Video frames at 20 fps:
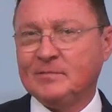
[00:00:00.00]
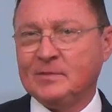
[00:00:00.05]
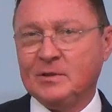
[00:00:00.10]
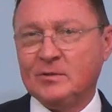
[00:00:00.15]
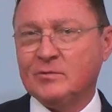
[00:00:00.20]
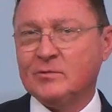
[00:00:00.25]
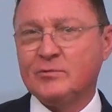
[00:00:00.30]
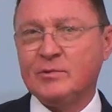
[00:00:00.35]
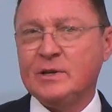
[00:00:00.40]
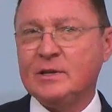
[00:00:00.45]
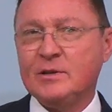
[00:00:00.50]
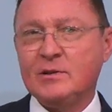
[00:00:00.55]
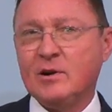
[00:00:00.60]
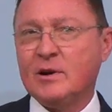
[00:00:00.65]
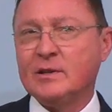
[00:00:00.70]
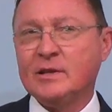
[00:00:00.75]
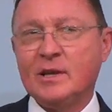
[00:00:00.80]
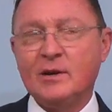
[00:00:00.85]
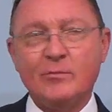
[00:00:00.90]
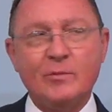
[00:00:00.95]
Well, treat
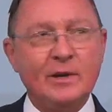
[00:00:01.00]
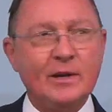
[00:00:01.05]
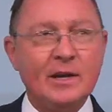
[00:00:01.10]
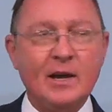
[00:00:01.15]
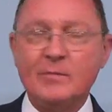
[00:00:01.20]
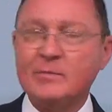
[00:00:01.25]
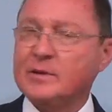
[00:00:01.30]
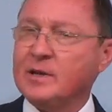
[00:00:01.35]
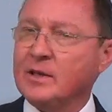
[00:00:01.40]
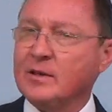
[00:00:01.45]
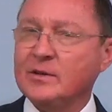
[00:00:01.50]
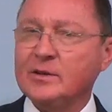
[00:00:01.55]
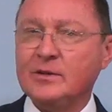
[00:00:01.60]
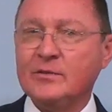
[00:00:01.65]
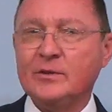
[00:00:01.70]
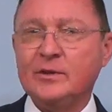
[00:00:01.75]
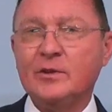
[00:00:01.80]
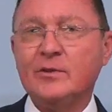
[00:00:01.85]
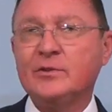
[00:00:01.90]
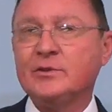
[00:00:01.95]
God that way. I'm telling
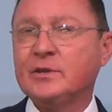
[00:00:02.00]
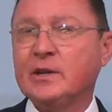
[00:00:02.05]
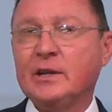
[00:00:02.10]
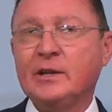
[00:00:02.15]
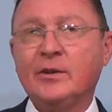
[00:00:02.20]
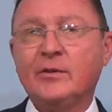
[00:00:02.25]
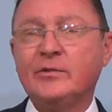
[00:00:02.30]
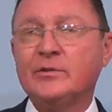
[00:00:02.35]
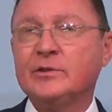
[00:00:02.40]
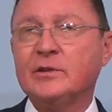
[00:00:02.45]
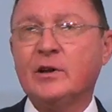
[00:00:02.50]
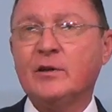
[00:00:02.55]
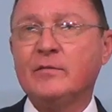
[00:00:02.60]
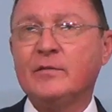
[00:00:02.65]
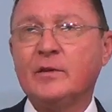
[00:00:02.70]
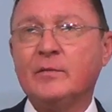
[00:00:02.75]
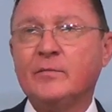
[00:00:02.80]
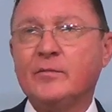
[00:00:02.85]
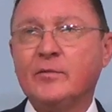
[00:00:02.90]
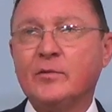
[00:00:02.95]
you, you're setting yourself
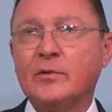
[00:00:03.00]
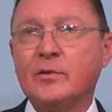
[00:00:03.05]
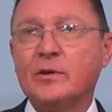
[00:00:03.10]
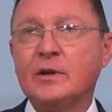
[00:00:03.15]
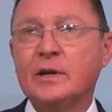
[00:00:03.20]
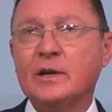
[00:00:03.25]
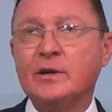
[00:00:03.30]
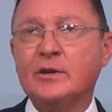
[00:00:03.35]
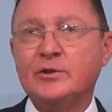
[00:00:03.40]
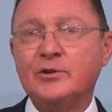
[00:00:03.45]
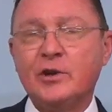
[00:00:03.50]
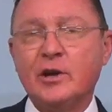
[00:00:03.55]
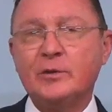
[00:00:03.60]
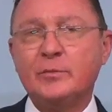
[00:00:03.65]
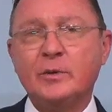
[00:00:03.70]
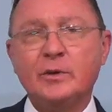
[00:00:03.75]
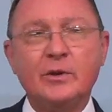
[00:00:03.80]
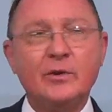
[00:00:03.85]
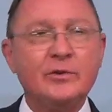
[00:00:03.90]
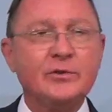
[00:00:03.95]
up for
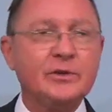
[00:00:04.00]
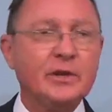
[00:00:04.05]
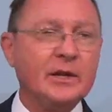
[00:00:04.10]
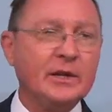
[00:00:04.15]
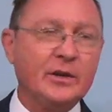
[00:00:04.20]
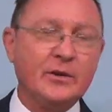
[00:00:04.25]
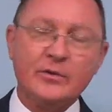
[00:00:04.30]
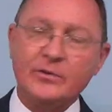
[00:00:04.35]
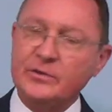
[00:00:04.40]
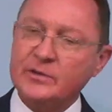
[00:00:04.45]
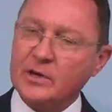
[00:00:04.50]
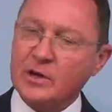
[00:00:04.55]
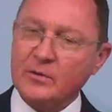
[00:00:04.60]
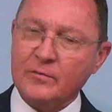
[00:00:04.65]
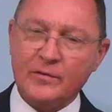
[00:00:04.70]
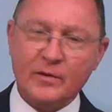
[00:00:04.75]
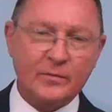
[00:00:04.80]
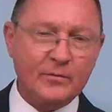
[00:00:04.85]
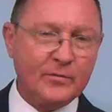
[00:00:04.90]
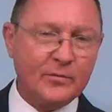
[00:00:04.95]
judgment. You're setting
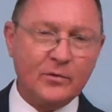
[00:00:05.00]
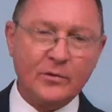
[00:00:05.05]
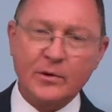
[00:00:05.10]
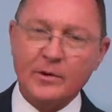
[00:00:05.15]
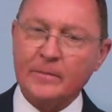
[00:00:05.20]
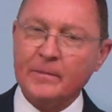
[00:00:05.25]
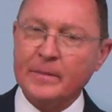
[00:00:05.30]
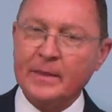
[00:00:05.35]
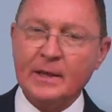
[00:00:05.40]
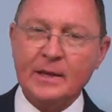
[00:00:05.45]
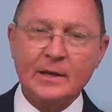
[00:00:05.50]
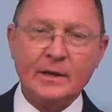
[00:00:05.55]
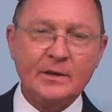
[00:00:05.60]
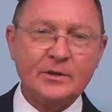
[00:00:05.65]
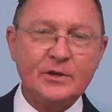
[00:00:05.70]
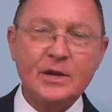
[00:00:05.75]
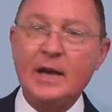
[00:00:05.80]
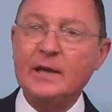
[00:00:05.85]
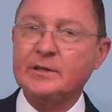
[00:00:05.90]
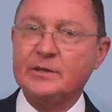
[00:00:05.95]
yourself up for
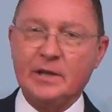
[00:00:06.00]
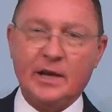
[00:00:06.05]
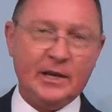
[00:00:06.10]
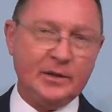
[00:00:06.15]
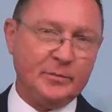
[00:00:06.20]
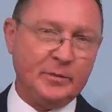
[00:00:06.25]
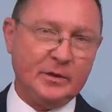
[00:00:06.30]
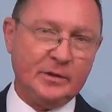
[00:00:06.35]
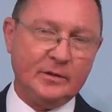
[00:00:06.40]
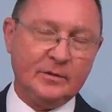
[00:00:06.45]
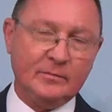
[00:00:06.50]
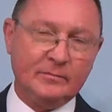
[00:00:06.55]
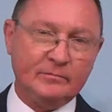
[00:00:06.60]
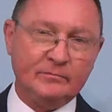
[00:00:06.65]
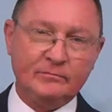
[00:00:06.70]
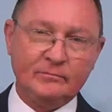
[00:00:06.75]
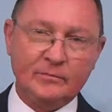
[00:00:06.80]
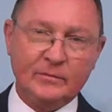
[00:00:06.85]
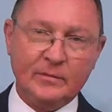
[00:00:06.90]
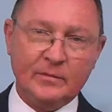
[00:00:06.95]
chastisement.
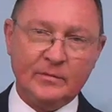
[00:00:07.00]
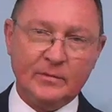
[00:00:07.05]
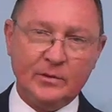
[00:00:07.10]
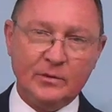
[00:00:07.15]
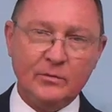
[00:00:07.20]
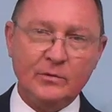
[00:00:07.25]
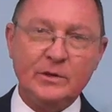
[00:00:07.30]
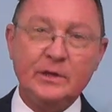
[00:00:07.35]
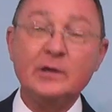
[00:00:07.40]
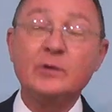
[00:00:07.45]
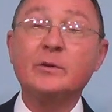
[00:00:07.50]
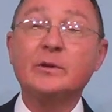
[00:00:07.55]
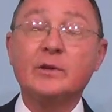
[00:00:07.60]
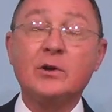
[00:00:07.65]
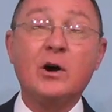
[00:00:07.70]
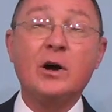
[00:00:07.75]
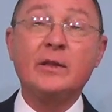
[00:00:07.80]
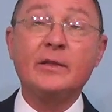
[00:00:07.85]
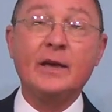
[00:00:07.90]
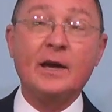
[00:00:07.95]
You deal with
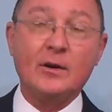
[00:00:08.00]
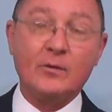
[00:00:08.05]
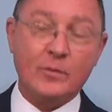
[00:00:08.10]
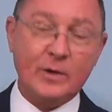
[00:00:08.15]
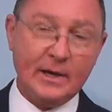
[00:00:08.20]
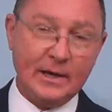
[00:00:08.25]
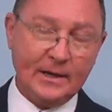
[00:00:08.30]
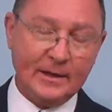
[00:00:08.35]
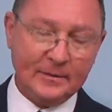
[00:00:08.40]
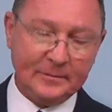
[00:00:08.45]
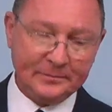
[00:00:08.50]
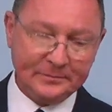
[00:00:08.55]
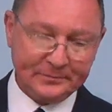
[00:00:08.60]
God that way.